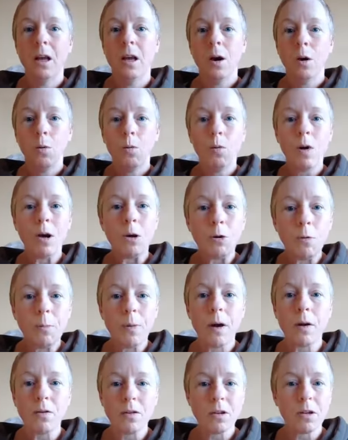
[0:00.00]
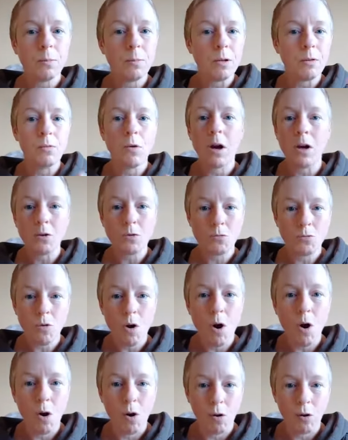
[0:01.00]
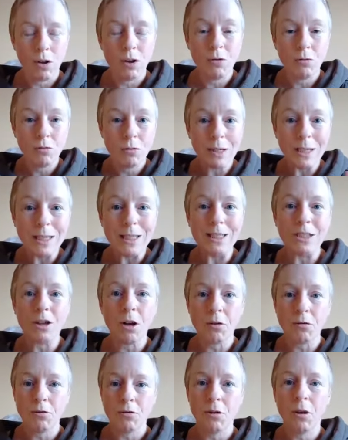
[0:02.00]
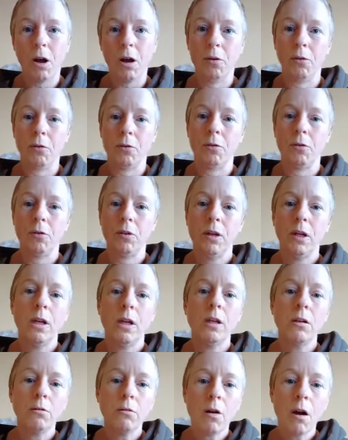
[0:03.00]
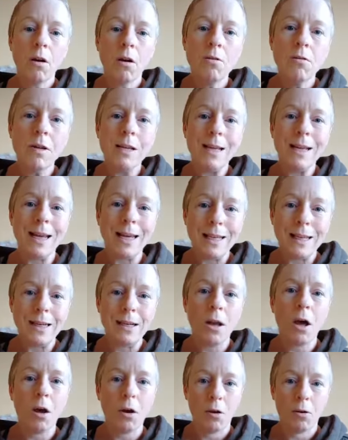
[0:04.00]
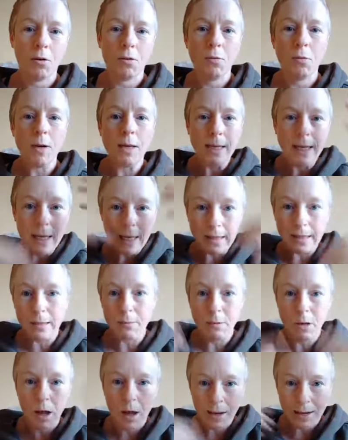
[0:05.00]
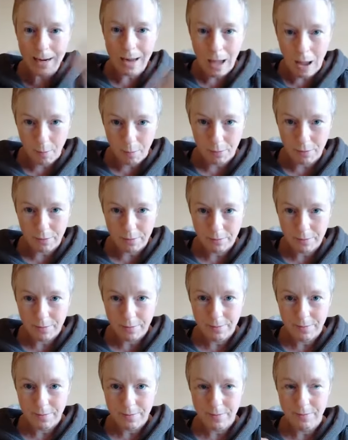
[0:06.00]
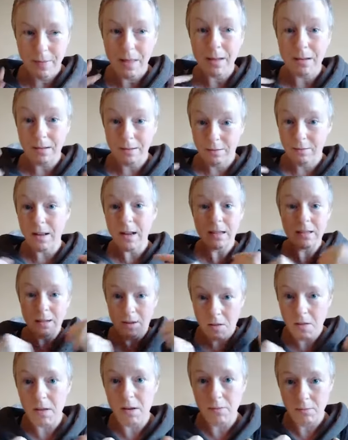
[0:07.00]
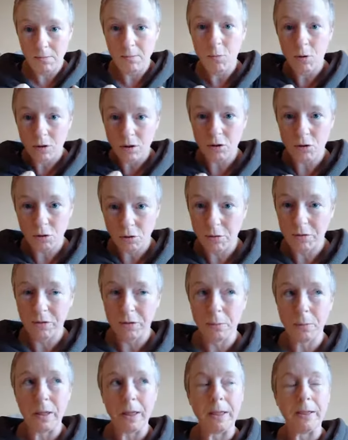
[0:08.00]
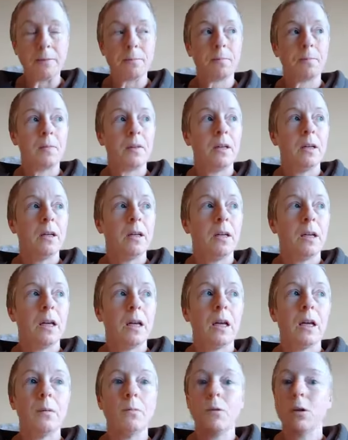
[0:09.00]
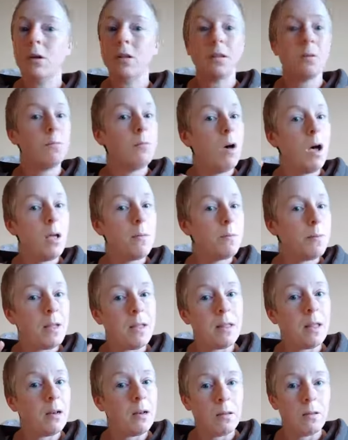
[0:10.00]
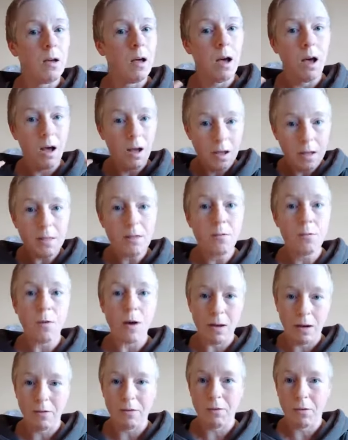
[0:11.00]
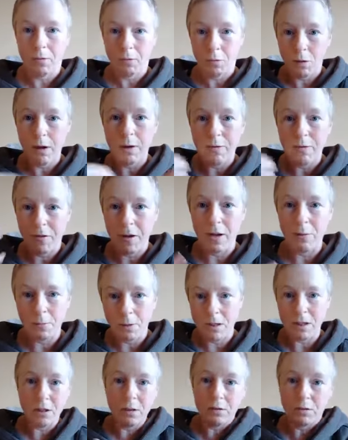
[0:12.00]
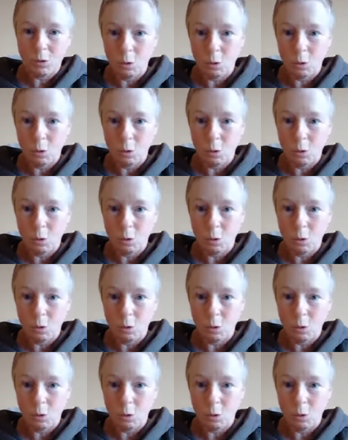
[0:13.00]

one or both can be right or wrong. You really don't know. You're only going to know when you get them lined up. That's I think, what's true for me. Because it might be that either one of what I find myself